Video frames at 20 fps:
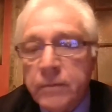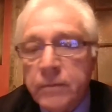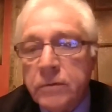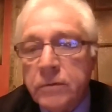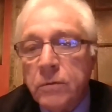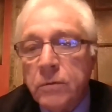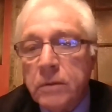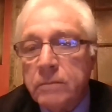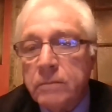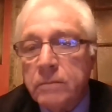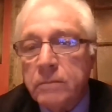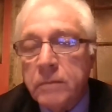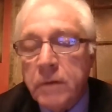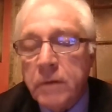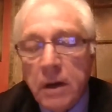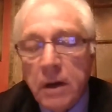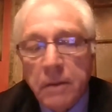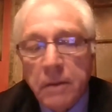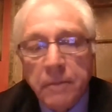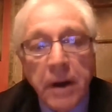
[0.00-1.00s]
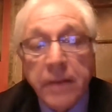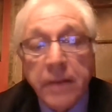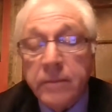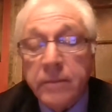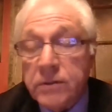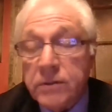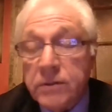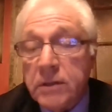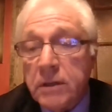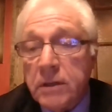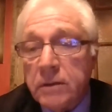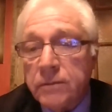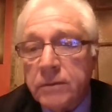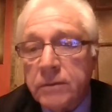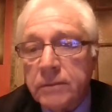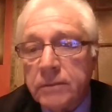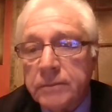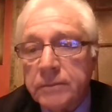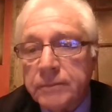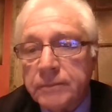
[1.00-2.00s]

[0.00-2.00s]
do it by themselves.